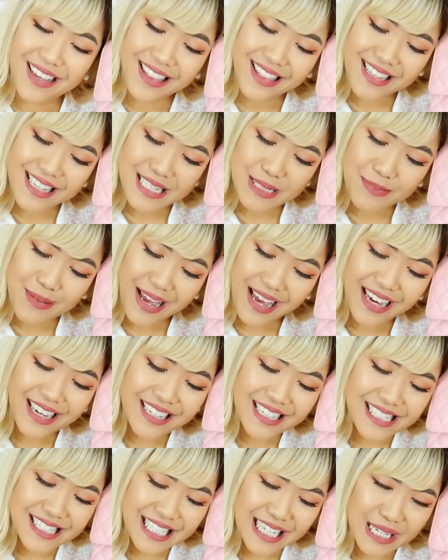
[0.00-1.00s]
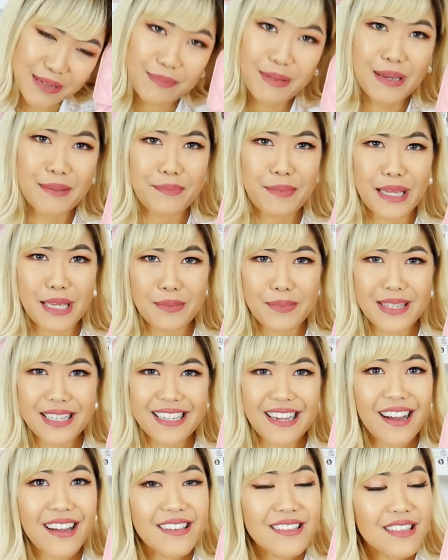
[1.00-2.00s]
This bag is like my
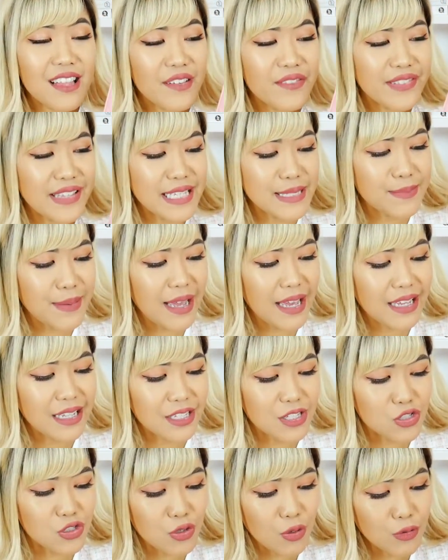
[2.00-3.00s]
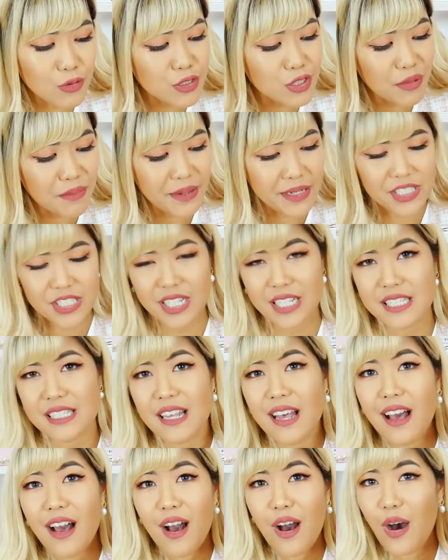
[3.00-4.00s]
baby. I love this bag so, so much. It's
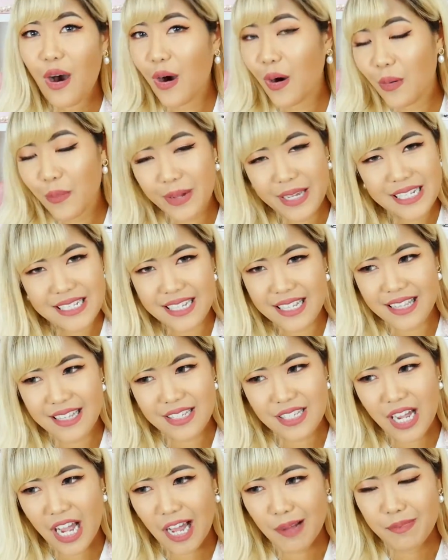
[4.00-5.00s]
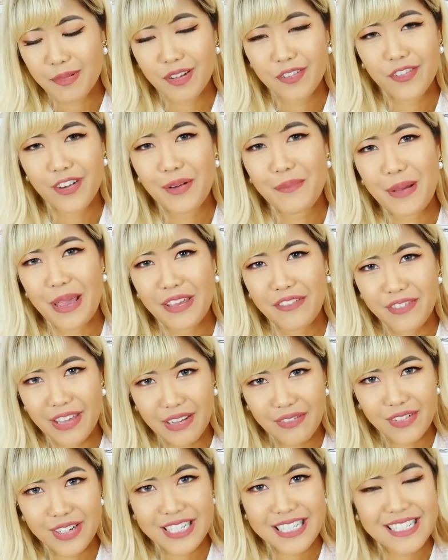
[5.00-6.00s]
always in the top of my
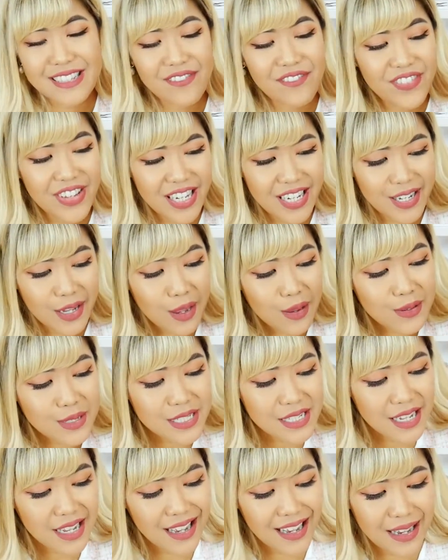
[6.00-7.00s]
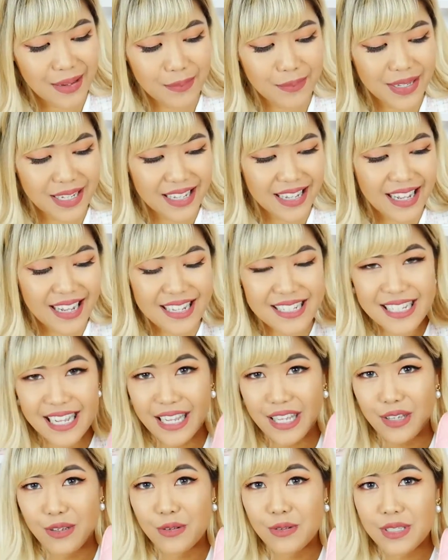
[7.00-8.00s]
favorites videos because
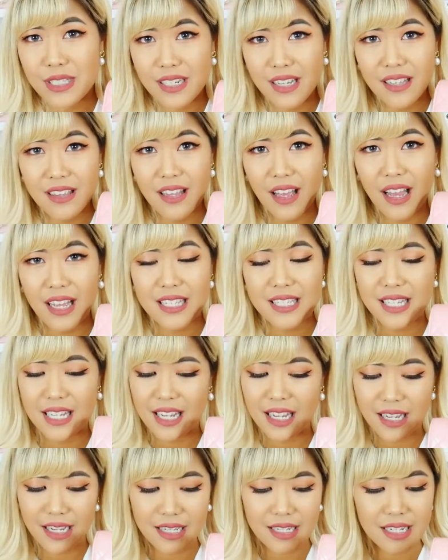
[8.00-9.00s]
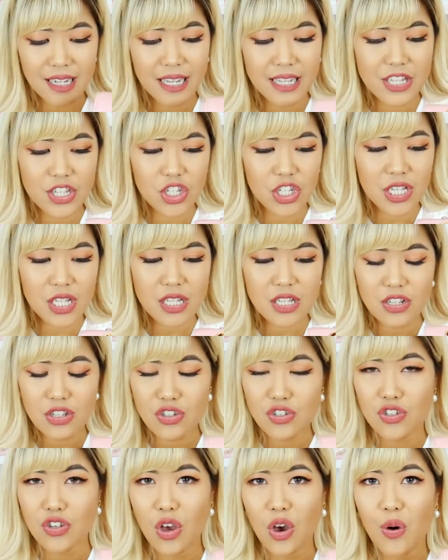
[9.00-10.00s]
I use it a lot, and it's just
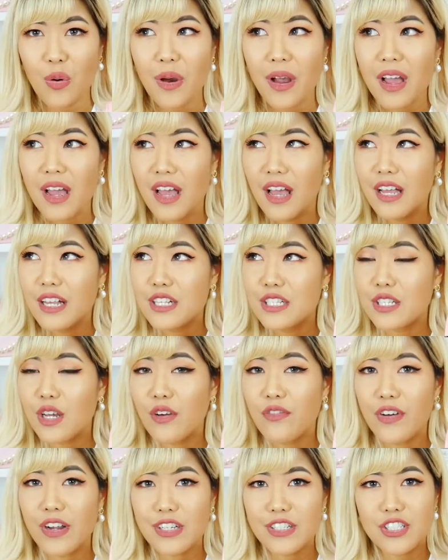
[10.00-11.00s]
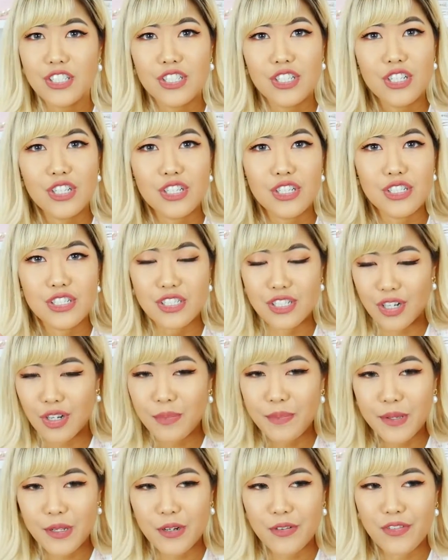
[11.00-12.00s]
so, so functional, so
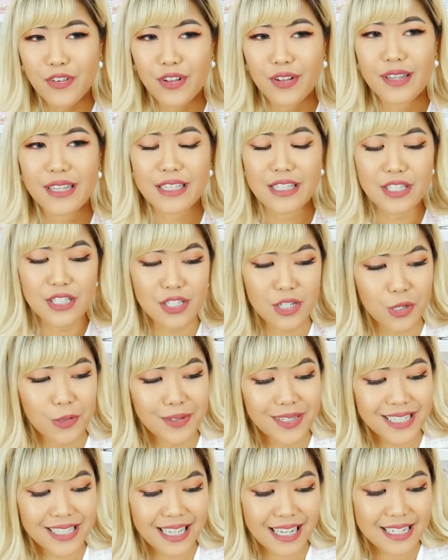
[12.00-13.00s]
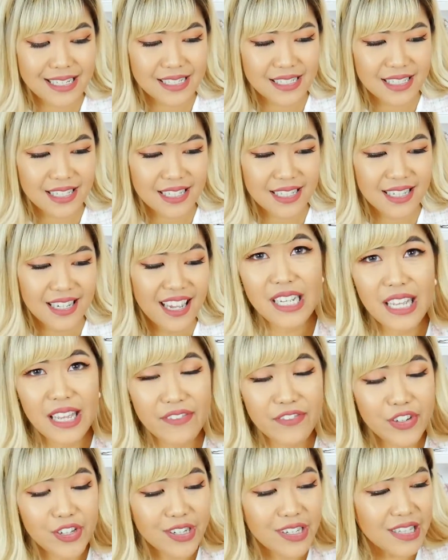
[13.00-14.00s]
beautiful, and so classic.
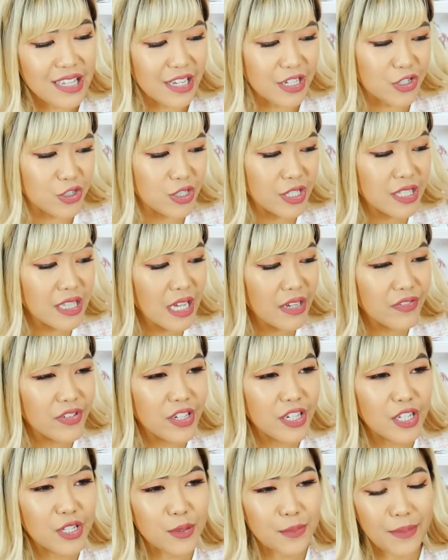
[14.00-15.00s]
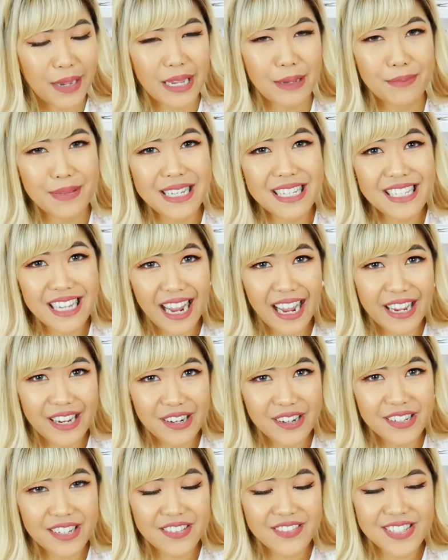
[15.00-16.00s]
If you're a luxury lover, you might be
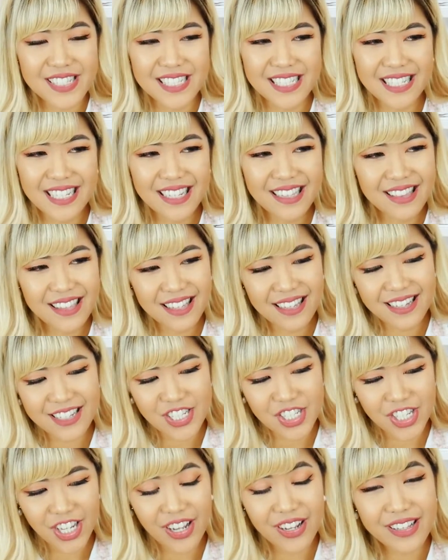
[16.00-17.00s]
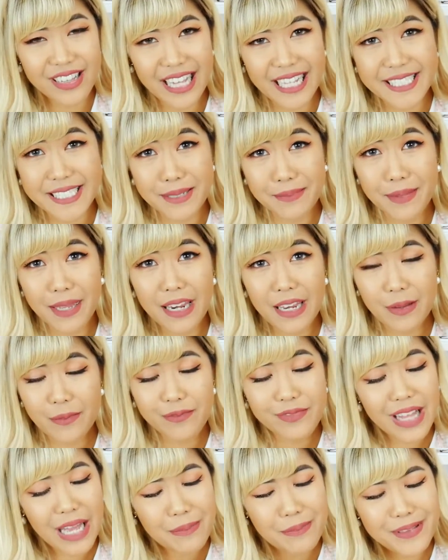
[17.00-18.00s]
tired of seeing the Chanel Classic Medium
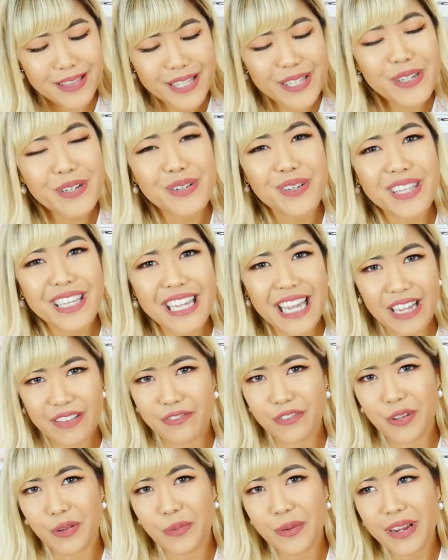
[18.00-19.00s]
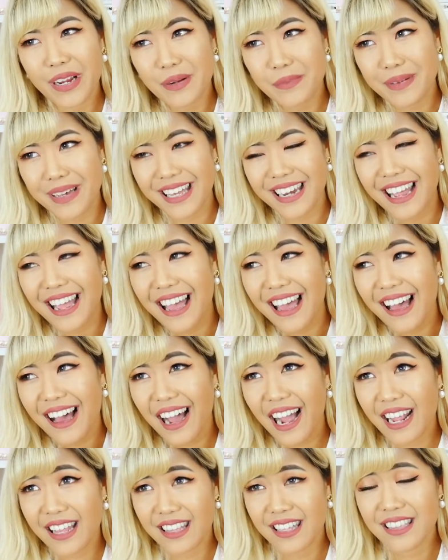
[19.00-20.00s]
Flap literally everywhere, but
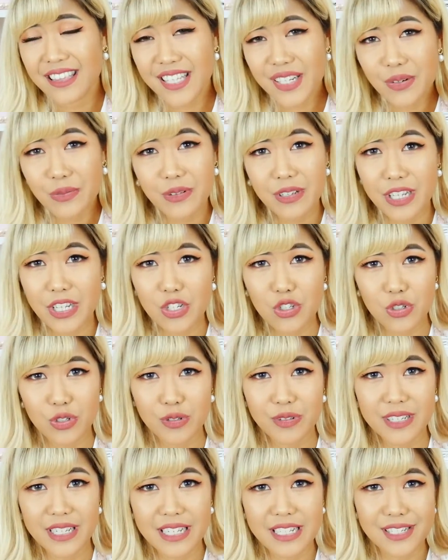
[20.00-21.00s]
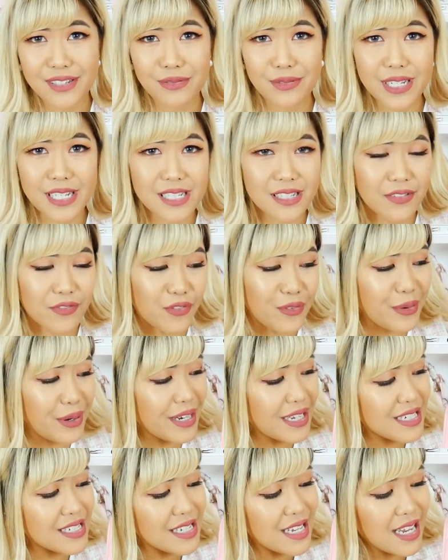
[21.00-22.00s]
I think there really truly is a reason for
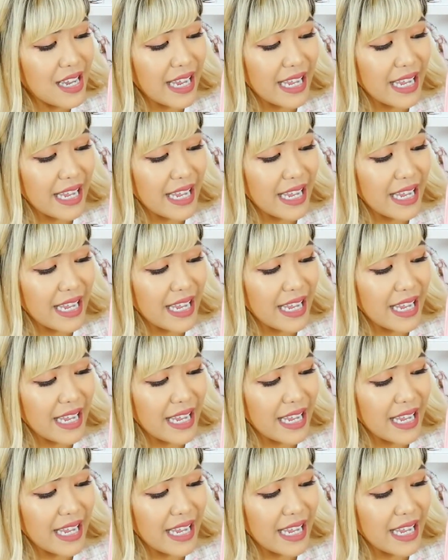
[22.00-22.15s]
it.